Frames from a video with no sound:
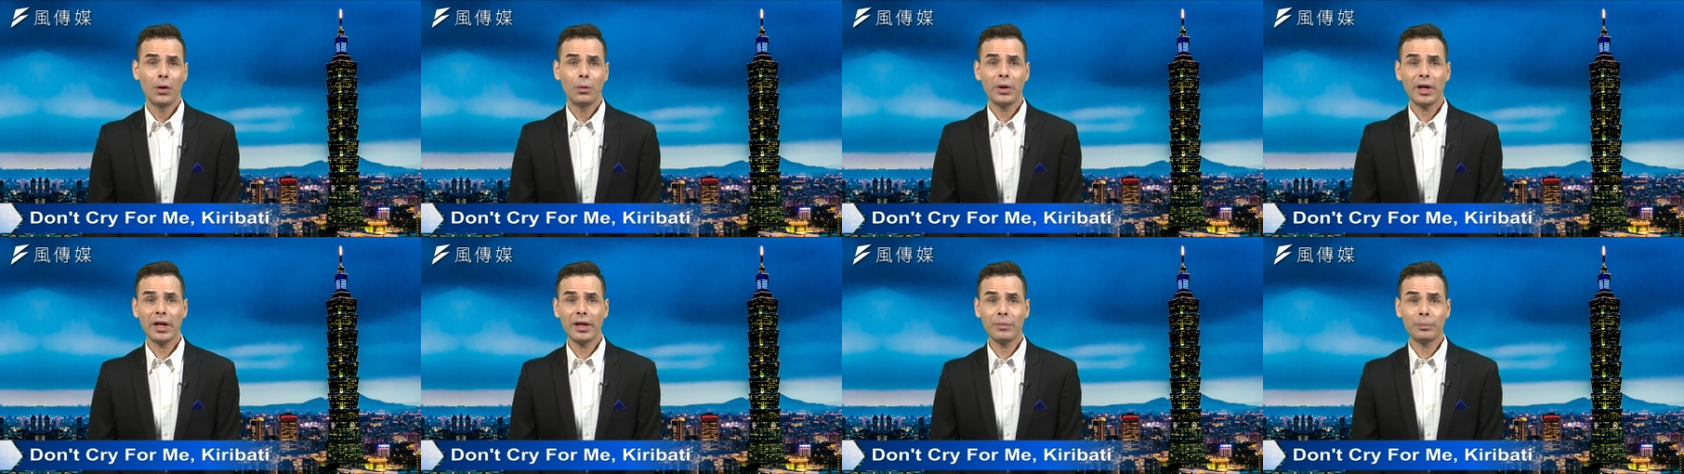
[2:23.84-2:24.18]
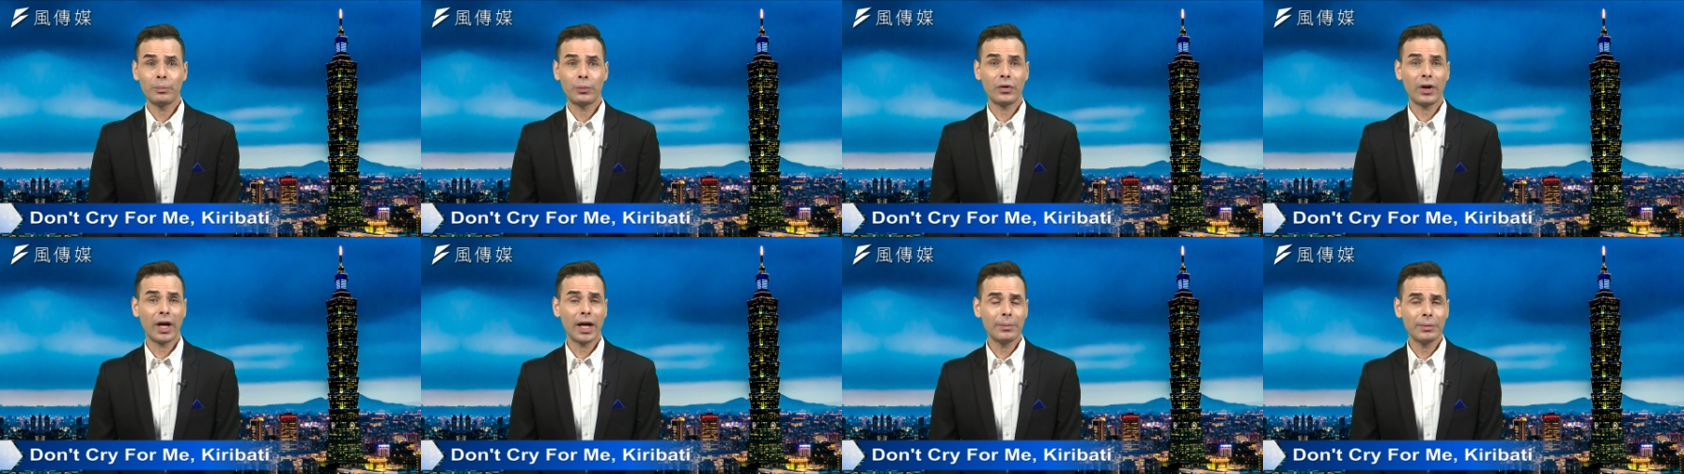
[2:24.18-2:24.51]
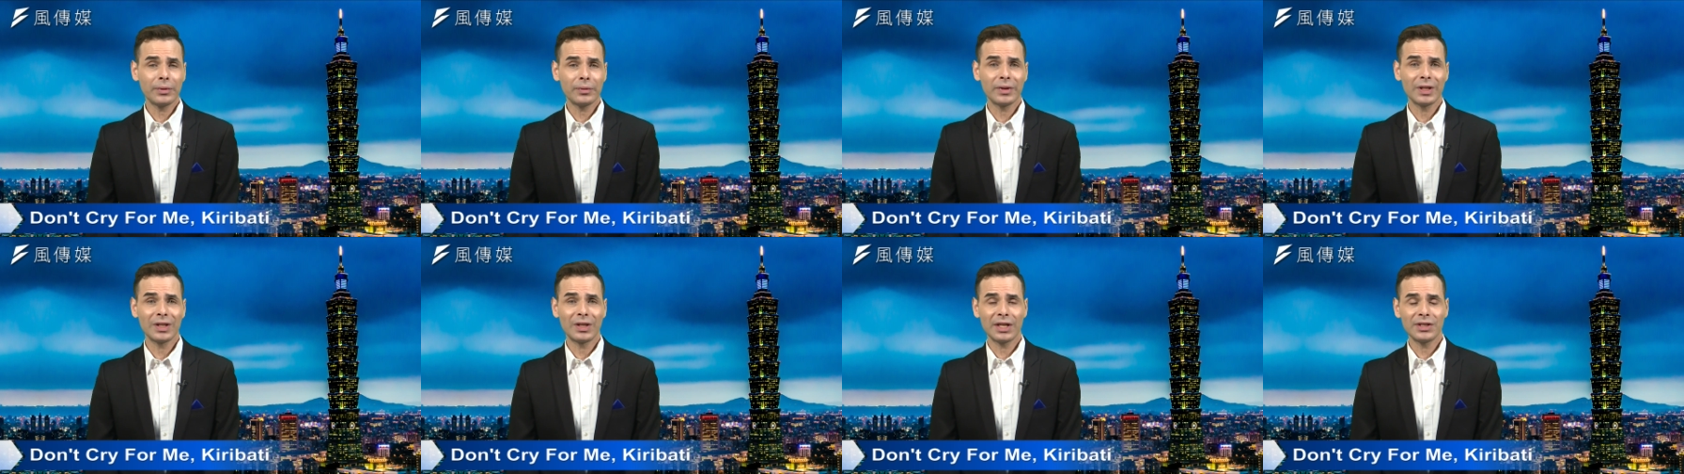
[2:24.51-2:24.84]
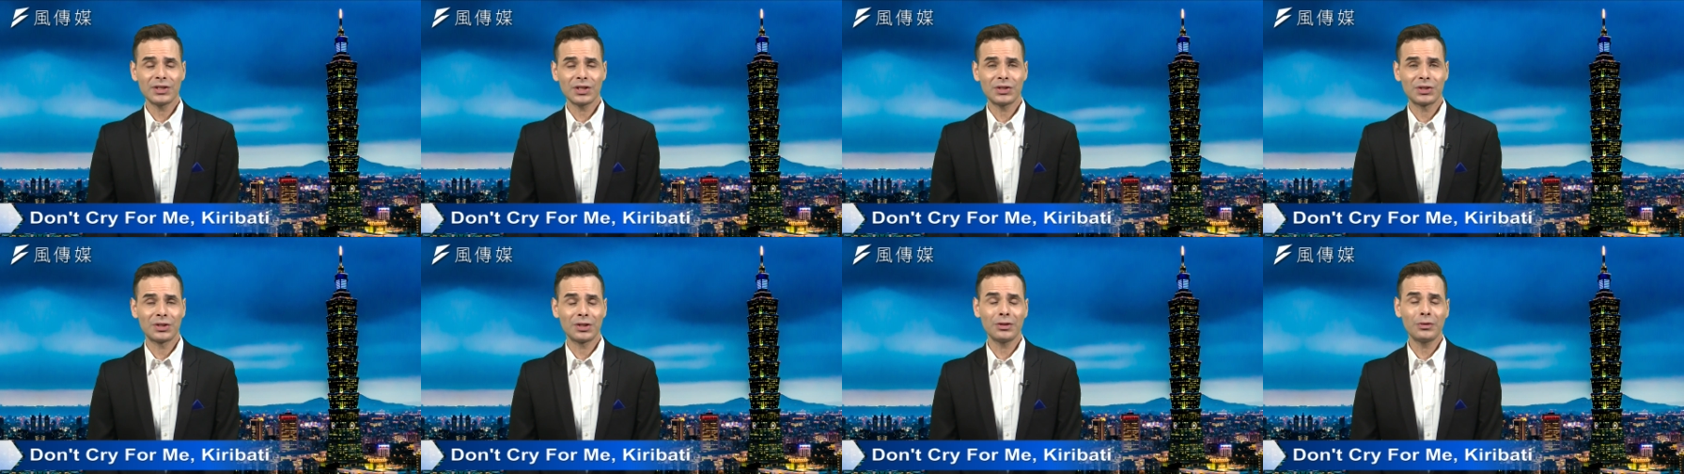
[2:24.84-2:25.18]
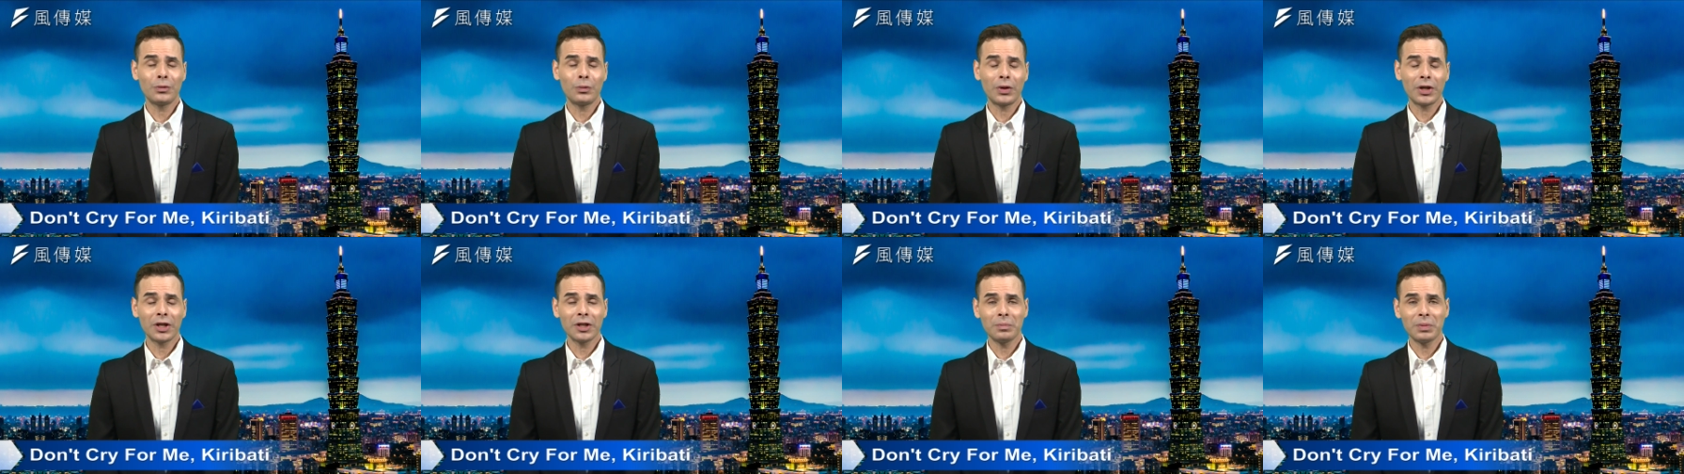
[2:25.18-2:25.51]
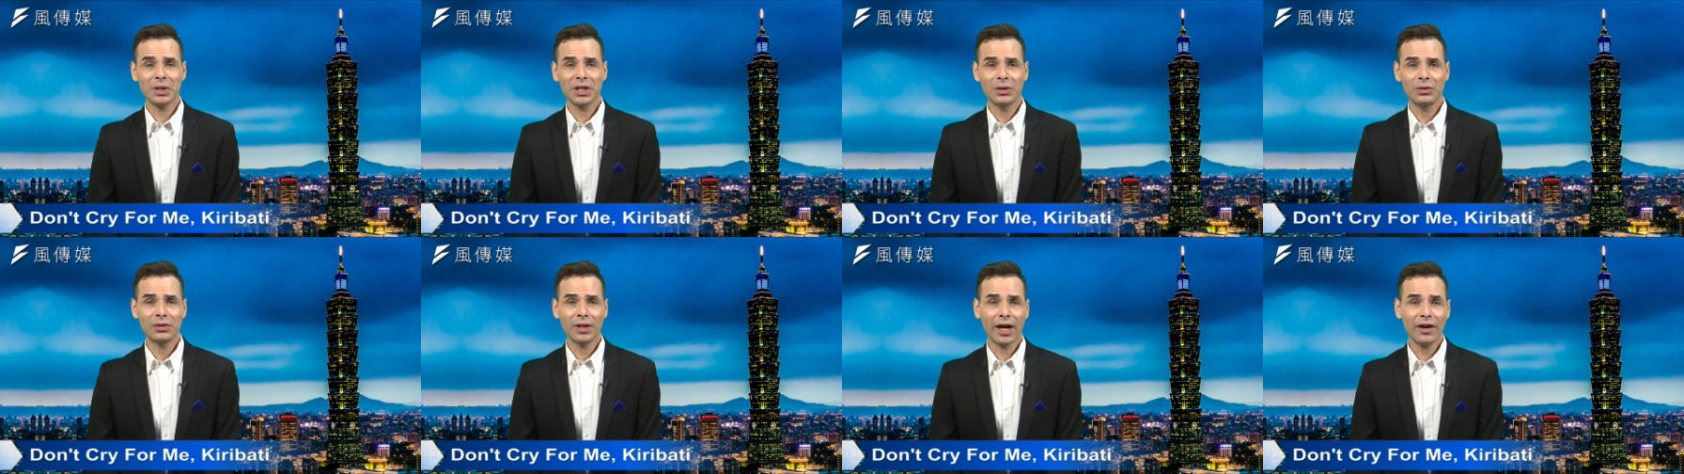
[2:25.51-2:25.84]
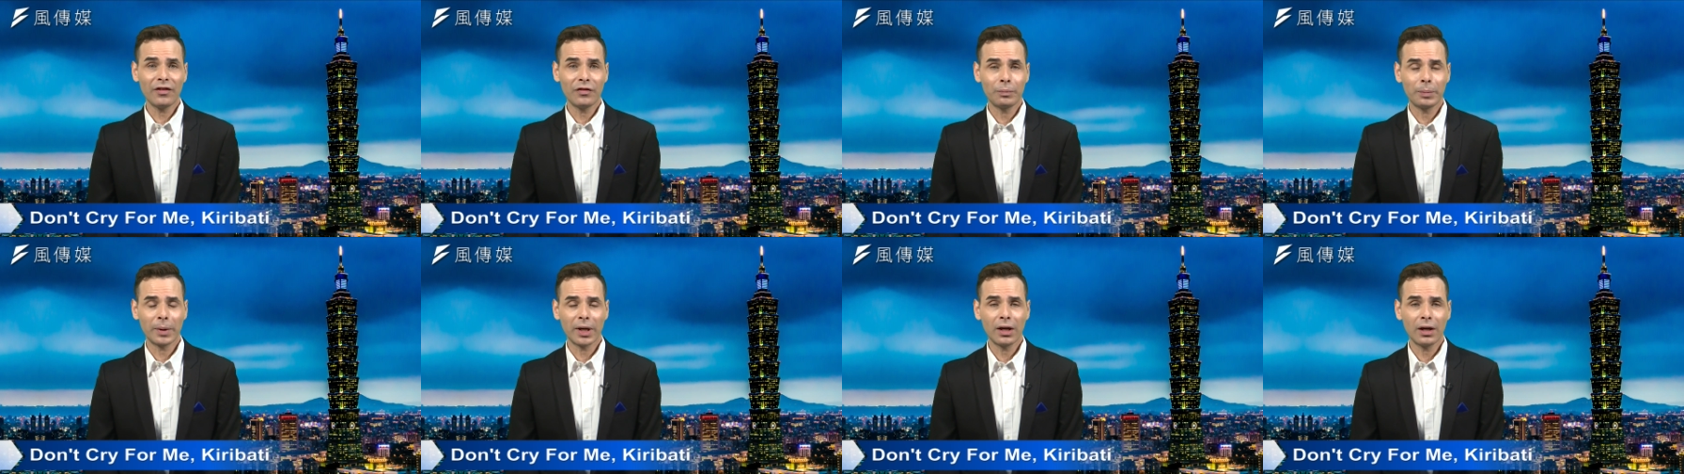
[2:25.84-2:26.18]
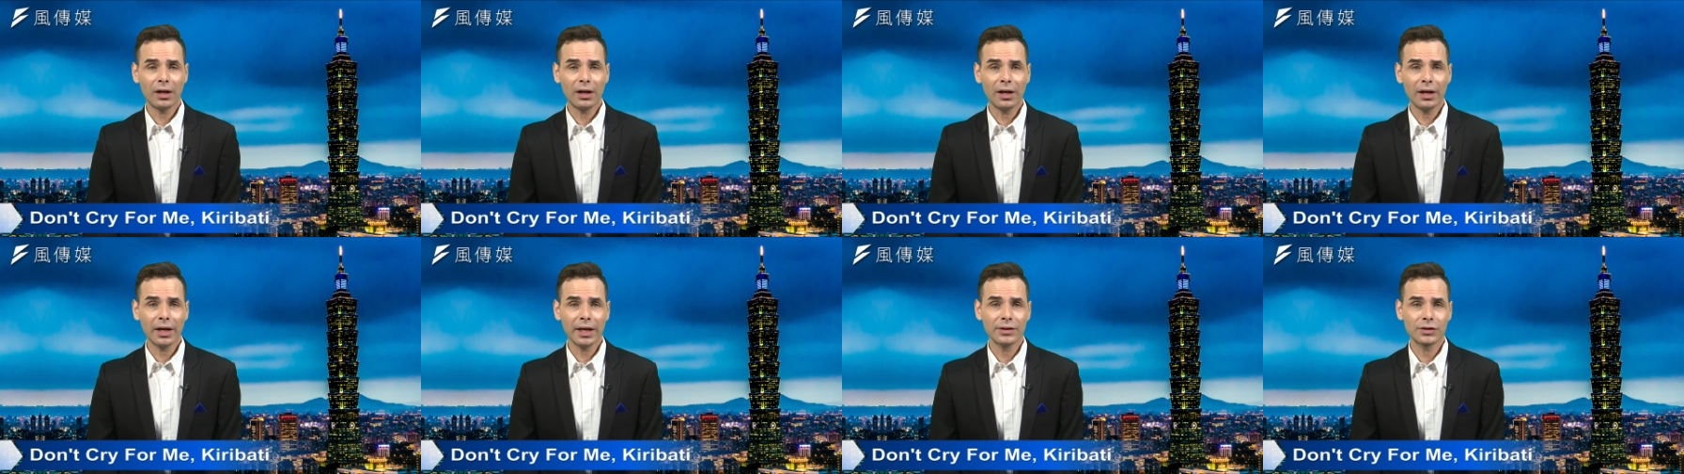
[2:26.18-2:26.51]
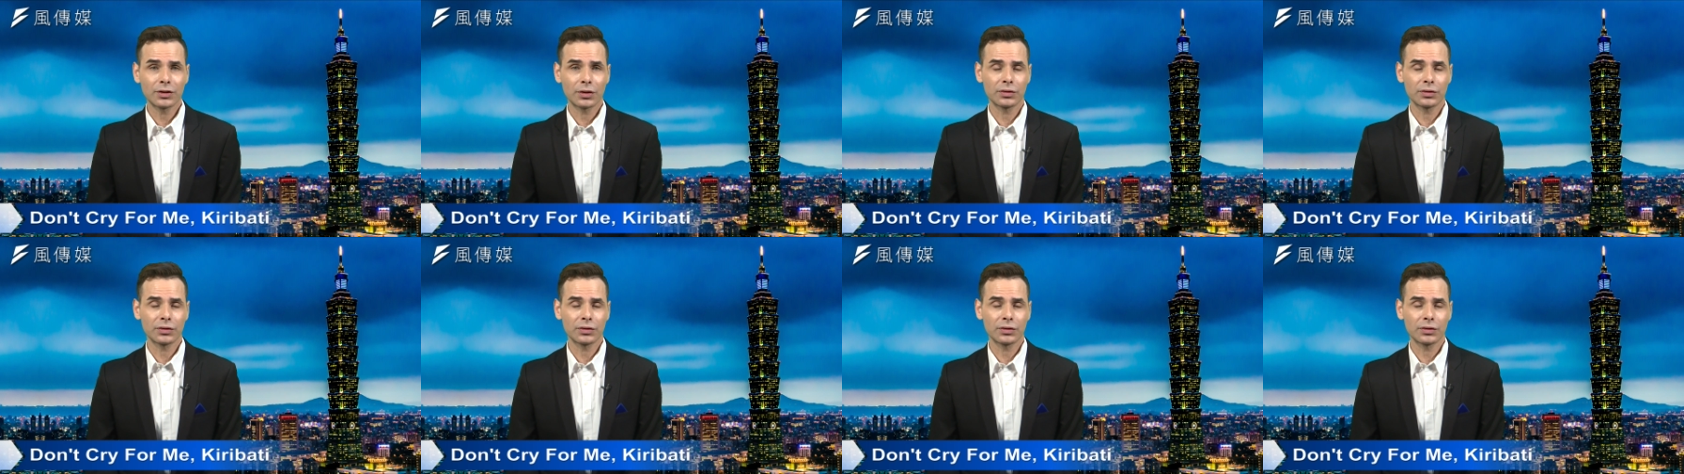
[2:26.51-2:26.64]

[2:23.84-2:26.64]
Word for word: Well, probably they just didn't want to be left behind.